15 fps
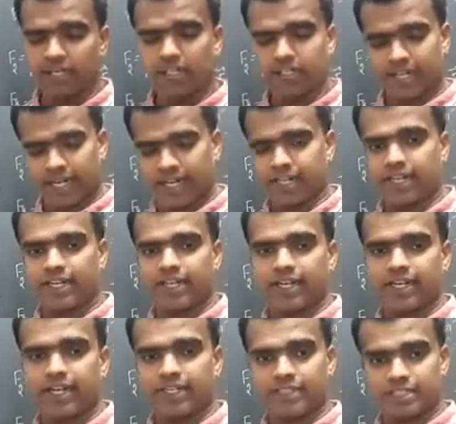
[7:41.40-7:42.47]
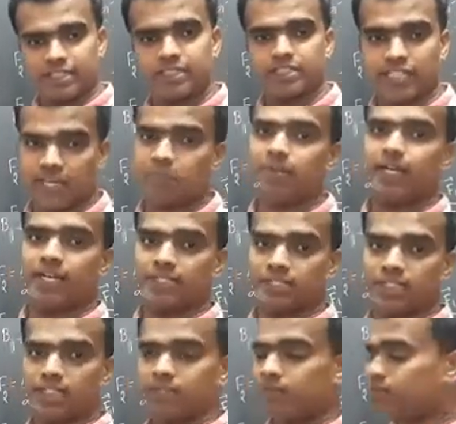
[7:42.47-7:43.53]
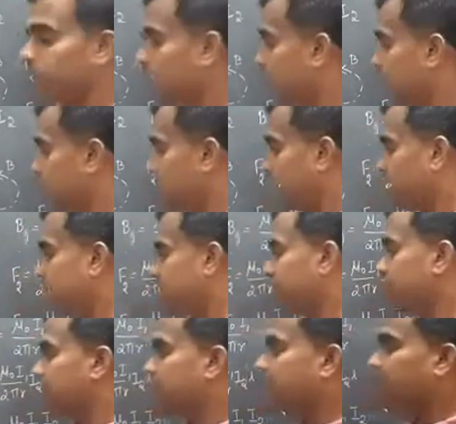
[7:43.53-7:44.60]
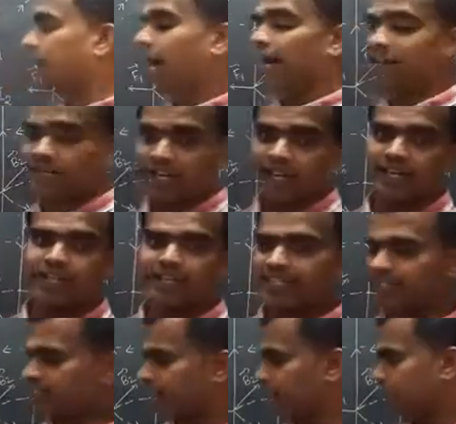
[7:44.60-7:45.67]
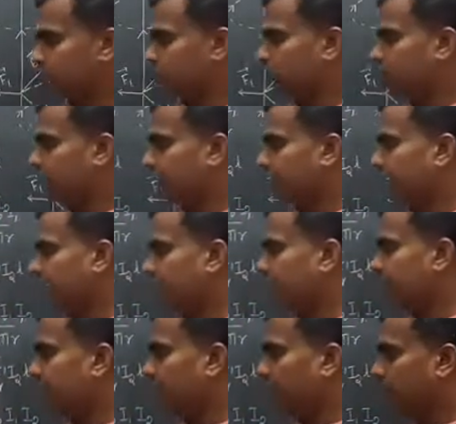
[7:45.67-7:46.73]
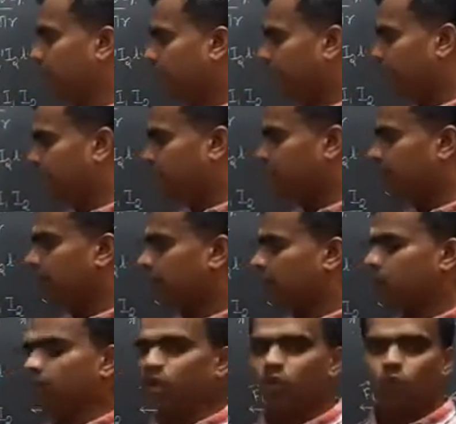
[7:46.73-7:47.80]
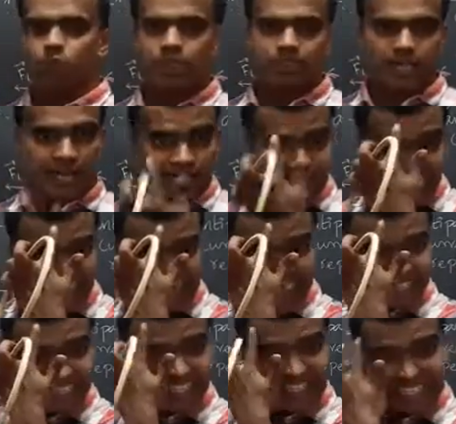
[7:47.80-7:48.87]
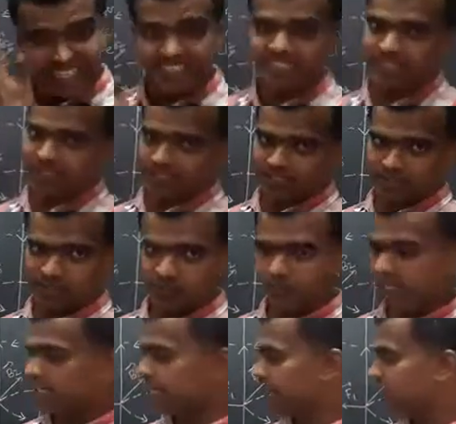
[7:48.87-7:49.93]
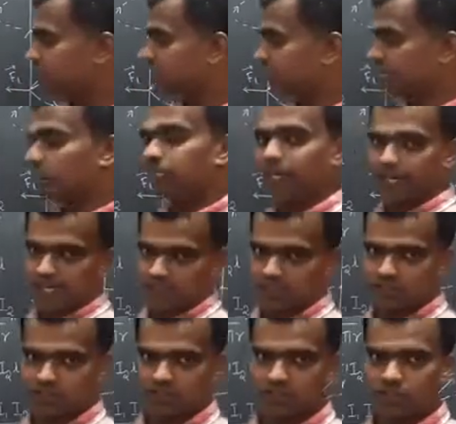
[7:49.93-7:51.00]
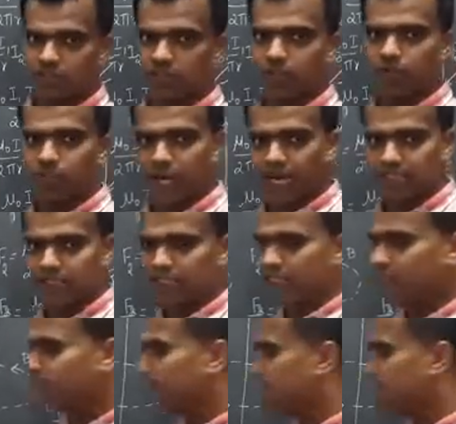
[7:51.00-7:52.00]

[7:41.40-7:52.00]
current carrying conductor in the same direction, it attract each other. So the current are parallel which attract each other, right, in same directions. If you are passing